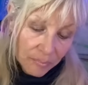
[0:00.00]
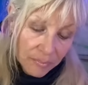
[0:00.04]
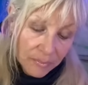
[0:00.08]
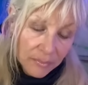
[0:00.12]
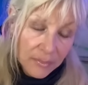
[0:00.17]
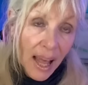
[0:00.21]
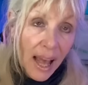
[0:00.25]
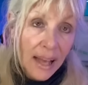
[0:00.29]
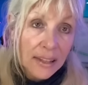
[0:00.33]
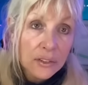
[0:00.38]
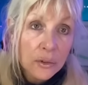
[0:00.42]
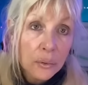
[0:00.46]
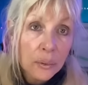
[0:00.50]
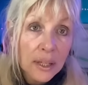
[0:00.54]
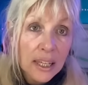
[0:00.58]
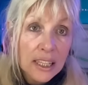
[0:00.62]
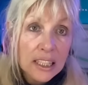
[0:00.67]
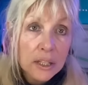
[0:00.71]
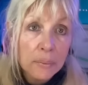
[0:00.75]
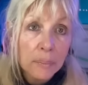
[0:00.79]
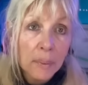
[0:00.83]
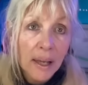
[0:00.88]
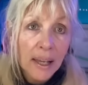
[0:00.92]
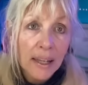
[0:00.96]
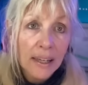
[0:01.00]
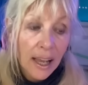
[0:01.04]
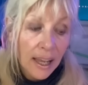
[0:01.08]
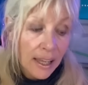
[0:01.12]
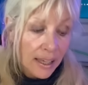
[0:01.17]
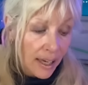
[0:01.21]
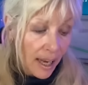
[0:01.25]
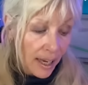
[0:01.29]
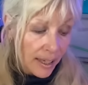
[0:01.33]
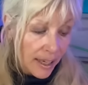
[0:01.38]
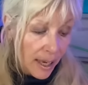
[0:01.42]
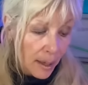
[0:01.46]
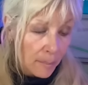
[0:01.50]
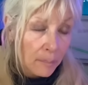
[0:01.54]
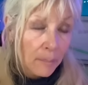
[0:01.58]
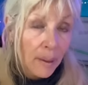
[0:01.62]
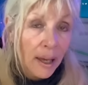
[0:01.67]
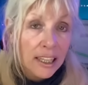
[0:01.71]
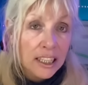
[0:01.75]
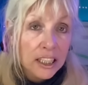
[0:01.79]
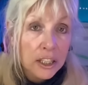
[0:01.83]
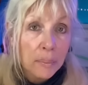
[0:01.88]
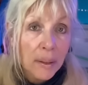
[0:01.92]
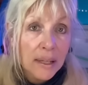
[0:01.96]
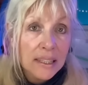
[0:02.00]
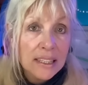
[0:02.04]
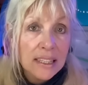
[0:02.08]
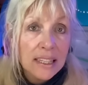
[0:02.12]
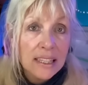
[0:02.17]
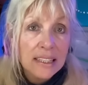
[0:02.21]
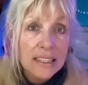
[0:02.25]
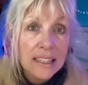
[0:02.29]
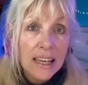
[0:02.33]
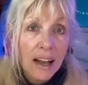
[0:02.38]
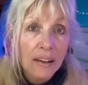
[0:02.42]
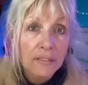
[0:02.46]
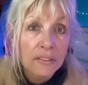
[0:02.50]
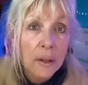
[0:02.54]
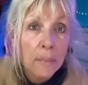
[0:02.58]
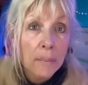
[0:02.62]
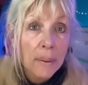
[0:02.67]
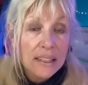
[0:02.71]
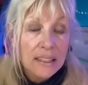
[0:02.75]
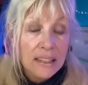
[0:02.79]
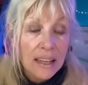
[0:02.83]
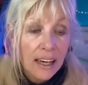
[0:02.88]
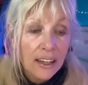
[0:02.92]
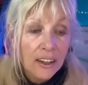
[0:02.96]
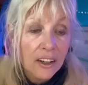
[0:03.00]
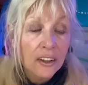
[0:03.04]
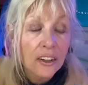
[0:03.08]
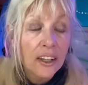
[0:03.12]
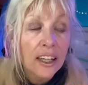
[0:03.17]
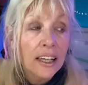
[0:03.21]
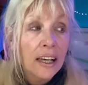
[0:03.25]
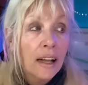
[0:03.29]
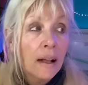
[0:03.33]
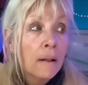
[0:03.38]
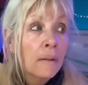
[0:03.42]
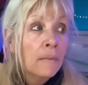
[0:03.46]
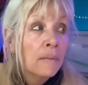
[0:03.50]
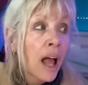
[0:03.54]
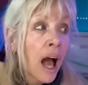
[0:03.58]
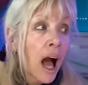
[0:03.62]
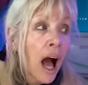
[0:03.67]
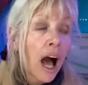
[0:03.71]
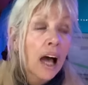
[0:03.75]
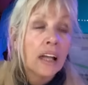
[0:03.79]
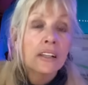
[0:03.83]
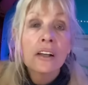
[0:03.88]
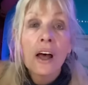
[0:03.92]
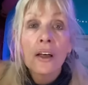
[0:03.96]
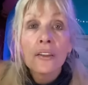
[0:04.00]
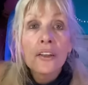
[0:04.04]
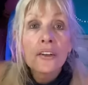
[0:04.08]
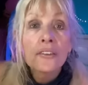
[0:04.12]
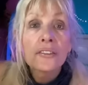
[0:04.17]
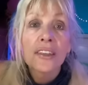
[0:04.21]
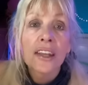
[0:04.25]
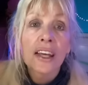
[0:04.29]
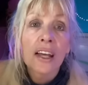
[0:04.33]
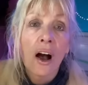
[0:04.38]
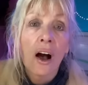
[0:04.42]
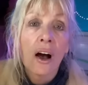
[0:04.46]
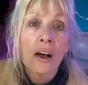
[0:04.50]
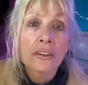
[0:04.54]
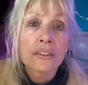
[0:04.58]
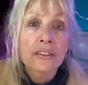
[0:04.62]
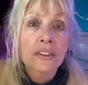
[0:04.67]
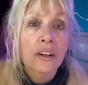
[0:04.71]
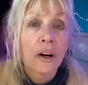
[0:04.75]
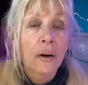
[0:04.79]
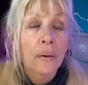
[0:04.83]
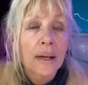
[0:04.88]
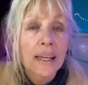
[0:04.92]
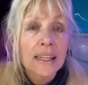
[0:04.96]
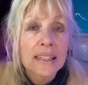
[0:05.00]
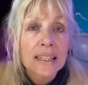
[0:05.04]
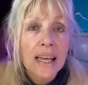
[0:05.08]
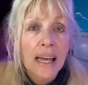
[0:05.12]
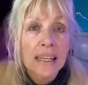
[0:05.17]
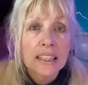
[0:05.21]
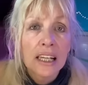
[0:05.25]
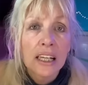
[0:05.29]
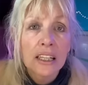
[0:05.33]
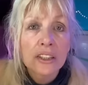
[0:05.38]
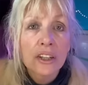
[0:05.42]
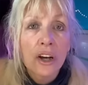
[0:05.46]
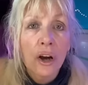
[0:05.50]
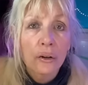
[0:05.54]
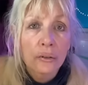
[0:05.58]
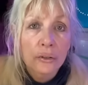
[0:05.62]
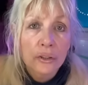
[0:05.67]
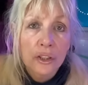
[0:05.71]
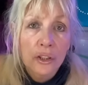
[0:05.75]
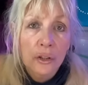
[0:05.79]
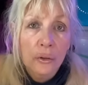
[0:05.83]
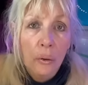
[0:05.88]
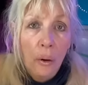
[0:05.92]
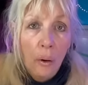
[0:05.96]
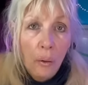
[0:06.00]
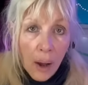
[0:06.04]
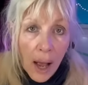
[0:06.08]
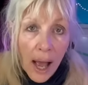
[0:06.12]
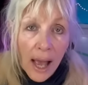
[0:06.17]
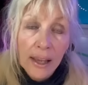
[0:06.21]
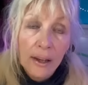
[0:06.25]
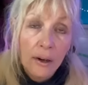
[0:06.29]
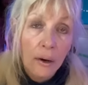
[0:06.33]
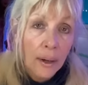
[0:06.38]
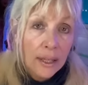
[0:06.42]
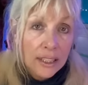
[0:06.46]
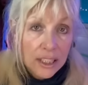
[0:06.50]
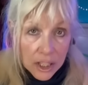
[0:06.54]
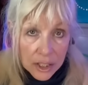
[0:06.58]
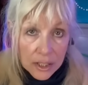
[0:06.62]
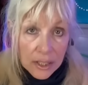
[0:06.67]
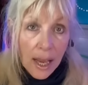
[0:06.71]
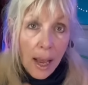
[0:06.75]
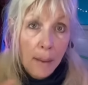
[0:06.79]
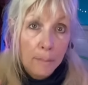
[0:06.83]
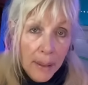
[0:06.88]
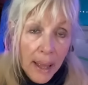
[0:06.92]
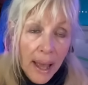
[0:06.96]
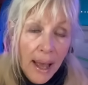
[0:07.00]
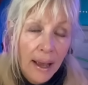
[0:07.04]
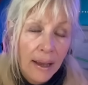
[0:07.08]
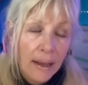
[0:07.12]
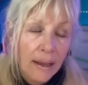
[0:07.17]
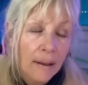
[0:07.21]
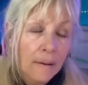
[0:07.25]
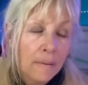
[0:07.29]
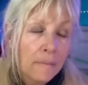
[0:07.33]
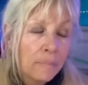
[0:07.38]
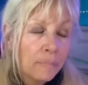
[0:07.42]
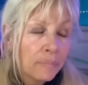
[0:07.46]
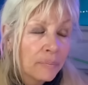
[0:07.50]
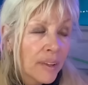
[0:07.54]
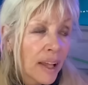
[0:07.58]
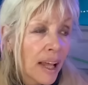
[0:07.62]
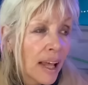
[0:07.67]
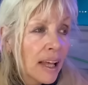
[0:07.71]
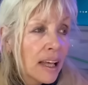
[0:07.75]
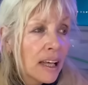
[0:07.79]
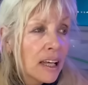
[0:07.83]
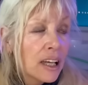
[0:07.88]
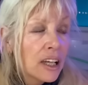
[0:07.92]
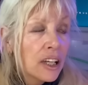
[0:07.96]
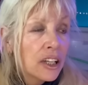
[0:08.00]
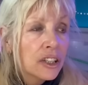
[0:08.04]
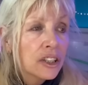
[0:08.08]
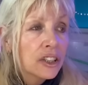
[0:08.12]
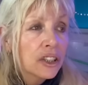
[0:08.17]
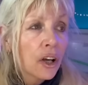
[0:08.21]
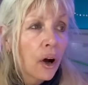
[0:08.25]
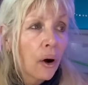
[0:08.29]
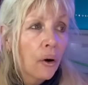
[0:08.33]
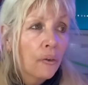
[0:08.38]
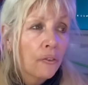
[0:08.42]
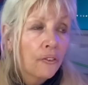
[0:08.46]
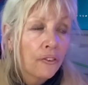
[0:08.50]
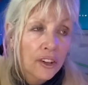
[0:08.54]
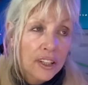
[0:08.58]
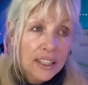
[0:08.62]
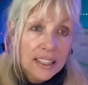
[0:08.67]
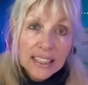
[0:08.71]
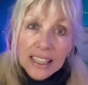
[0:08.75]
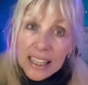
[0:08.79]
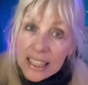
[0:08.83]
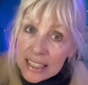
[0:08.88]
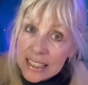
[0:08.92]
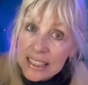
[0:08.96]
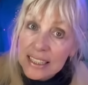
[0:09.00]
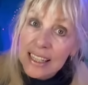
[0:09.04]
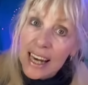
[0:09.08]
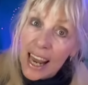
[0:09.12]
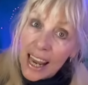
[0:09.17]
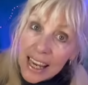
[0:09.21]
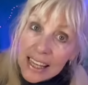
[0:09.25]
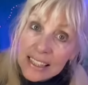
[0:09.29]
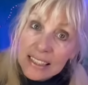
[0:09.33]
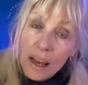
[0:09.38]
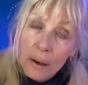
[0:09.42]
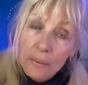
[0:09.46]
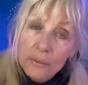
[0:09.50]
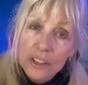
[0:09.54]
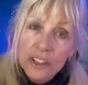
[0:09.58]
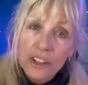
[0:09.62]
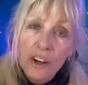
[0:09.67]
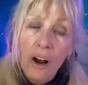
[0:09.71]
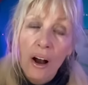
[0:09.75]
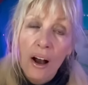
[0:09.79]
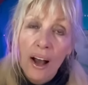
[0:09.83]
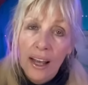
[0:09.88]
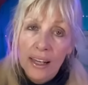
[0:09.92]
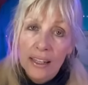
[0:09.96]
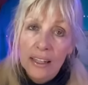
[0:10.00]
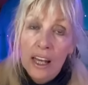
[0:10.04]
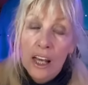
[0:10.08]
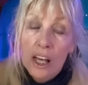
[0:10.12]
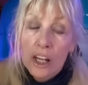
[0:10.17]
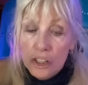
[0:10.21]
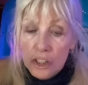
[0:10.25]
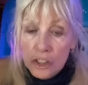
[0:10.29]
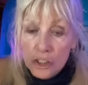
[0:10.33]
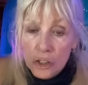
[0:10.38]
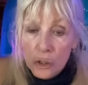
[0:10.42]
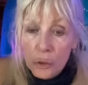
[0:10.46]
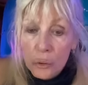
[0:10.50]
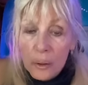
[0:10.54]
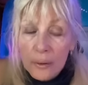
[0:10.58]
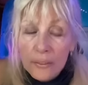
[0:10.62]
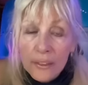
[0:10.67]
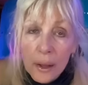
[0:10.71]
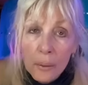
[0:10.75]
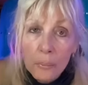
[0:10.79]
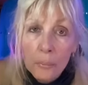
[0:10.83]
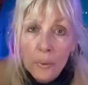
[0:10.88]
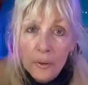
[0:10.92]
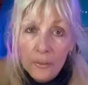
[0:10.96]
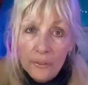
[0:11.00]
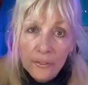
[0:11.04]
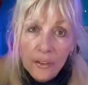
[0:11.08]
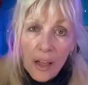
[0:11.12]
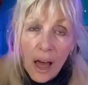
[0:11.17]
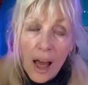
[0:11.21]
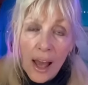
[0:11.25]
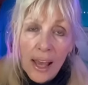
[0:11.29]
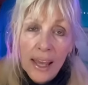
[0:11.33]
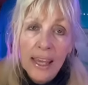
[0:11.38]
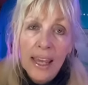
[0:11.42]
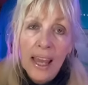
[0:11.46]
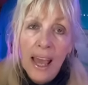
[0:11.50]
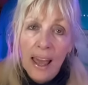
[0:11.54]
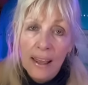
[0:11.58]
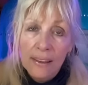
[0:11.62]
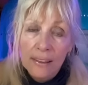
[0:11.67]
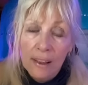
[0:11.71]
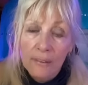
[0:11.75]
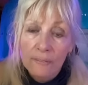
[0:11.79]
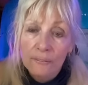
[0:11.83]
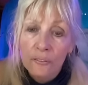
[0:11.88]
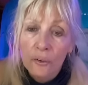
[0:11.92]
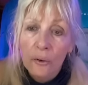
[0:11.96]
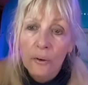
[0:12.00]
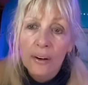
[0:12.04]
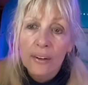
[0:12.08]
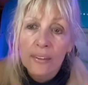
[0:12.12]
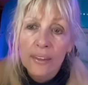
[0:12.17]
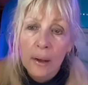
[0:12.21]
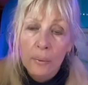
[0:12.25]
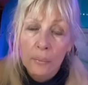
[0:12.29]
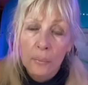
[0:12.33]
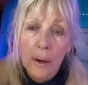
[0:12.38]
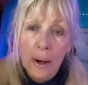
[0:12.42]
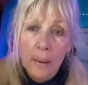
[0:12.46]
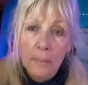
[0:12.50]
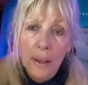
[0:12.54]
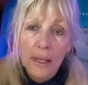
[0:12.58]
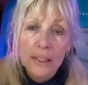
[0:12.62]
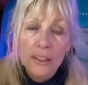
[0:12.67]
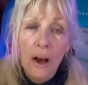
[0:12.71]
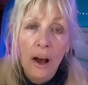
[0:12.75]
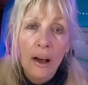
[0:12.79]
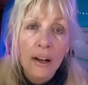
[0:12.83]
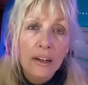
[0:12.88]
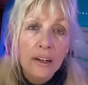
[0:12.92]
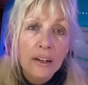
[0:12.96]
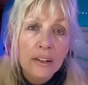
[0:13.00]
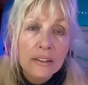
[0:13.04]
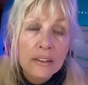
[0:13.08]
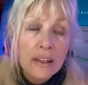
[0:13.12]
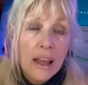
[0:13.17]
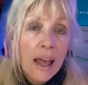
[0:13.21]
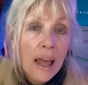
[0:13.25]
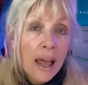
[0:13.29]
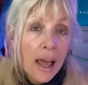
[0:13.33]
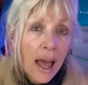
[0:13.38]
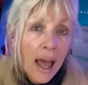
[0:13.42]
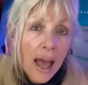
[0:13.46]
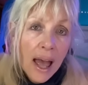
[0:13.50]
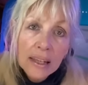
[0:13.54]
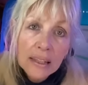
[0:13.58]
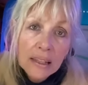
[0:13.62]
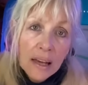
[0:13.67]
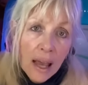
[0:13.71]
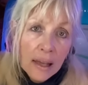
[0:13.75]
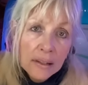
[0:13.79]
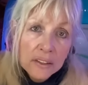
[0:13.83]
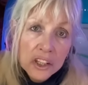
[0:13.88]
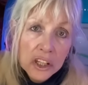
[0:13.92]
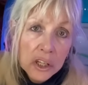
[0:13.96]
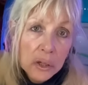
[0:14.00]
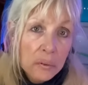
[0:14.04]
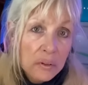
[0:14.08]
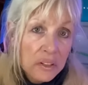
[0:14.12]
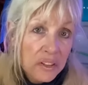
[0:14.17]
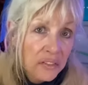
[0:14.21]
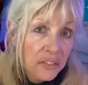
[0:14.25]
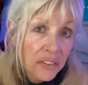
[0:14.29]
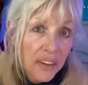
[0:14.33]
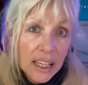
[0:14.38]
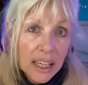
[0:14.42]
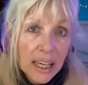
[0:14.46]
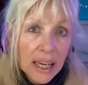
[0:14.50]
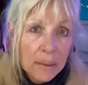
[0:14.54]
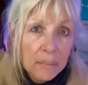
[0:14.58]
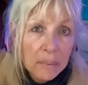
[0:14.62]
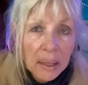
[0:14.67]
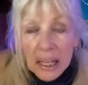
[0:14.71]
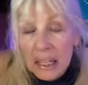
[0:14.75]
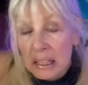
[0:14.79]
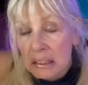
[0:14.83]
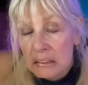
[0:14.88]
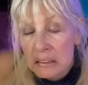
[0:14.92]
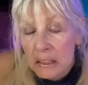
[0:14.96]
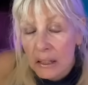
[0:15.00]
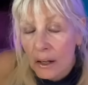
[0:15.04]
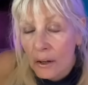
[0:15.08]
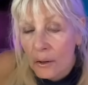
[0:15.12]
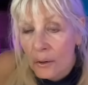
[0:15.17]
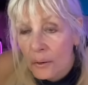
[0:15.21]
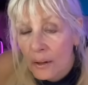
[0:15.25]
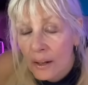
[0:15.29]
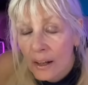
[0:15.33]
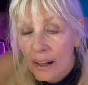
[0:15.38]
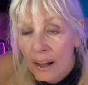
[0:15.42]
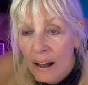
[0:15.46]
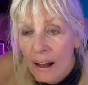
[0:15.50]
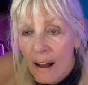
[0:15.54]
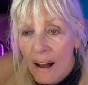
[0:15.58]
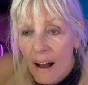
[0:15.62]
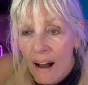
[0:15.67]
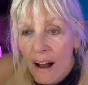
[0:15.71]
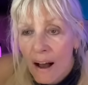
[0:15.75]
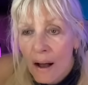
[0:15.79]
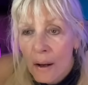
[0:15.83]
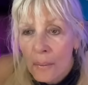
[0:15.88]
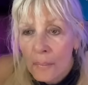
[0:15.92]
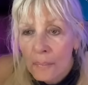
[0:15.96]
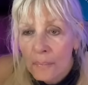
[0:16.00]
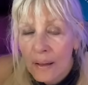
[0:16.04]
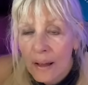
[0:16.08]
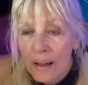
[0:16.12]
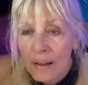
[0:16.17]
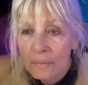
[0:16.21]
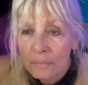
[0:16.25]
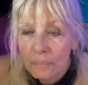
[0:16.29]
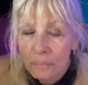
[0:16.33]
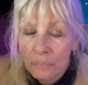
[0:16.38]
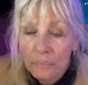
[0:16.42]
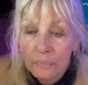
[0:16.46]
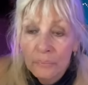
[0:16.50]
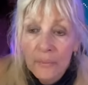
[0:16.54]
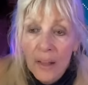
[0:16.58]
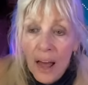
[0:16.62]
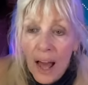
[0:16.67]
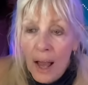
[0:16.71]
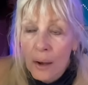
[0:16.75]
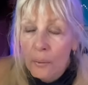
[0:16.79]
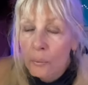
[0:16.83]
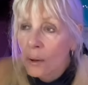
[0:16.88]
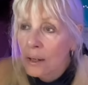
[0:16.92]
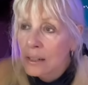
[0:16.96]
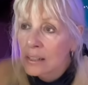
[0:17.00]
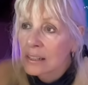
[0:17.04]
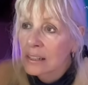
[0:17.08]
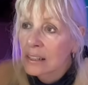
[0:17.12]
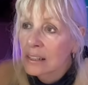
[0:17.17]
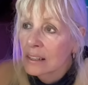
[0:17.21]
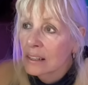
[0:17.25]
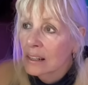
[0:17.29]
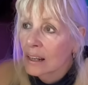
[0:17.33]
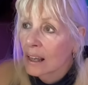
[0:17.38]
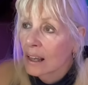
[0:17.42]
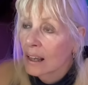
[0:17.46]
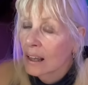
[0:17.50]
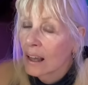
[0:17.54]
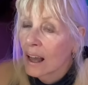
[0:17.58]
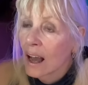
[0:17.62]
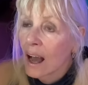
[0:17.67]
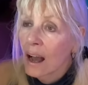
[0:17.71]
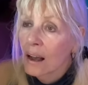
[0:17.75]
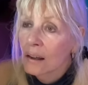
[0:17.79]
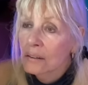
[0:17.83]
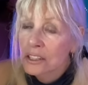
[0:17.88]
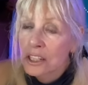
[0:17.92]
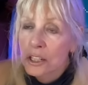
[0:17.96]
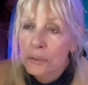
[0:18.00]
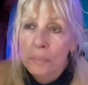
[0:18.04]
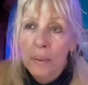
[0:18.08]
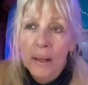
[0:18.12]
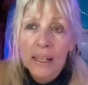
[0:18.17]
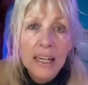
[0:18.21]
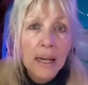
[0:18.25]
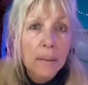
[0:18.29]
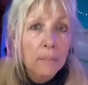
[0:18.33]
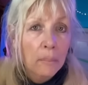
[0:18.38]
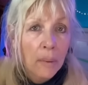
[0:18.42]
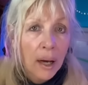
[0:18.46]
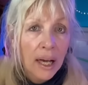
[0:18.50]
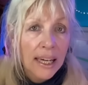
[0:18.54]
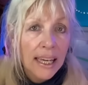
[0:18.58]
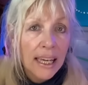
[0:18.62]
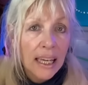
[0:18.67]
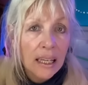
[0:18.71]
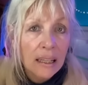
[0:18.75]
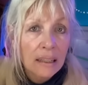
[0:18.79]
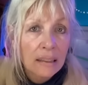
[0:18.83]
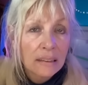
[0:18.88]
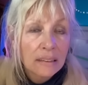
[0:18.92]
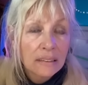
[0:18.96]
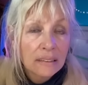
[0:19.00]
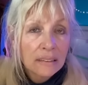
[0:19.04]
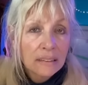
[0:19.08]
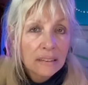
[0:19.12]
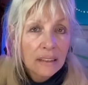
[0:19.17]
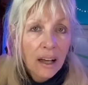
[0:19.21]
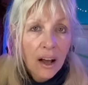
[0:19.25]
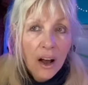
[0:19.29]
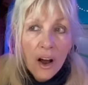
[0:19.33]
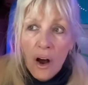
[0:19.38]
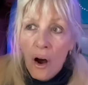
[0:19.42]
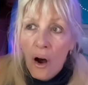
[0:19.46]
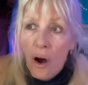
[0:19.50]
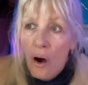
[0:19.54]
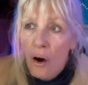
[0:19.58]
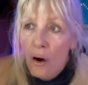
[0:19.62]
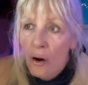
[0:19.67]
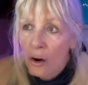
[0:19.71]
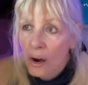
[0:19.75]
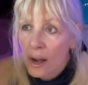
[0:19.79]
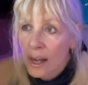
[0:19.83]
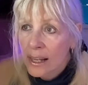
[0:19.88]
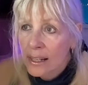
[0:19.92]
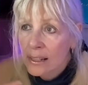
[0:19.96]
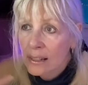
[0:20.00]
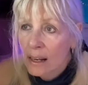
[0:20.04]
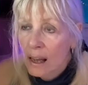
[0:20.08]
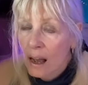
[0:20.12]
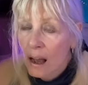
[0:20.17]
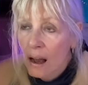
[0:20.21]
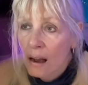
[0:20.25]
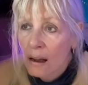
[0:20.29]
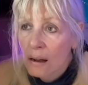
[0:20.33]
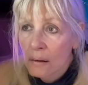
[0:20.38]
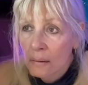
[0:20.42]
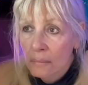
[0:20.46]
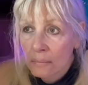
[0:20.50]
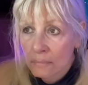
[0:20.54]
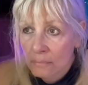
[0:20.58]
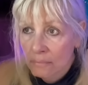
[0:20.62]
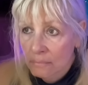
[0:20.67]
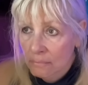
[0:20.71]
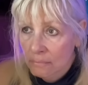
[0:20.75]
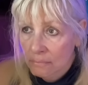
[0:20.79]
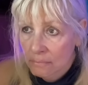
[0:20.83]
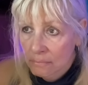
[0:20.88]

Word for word: that's what I spent. And I kept my expenses down the best I could. Another thing also is I did go to Ohio. I just got back. So for six days I was gone. Two of them were flying and then four of them were at my daughter's and, and she was feeding me. So um, I wasn't uh, spending money on um,